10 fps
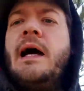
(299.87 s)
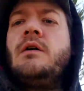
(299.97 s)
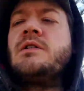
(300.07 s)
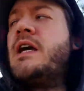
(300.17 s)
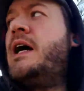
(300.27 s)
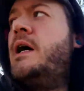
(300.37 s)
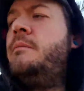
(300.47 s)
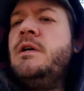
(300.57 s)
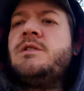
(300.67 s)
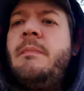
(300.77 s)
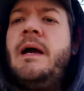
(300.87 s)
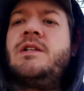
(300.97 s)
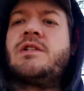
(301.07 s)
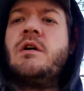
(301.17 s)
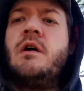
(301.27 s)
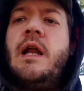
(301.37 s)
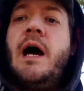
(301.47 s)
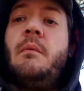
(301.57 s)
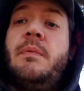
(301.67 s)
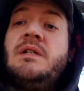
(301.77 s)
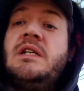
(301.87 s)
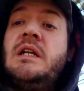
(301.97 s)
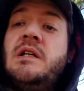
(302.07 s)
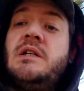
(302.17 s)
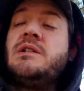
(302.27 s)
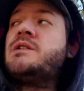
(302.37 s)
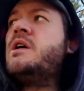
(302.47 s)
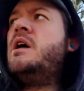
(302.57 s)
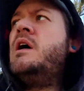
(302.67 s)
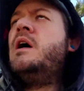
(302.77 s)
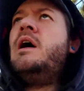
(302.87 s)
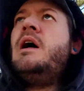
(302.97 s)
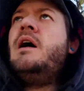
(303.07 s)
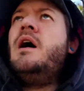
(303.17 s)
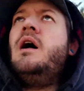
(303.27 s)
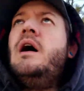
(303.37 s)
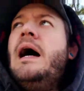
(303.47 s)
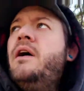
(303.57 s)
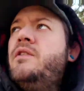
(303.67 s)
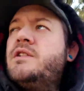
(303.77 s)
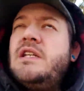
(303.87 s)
out time is based on how busy it is, how the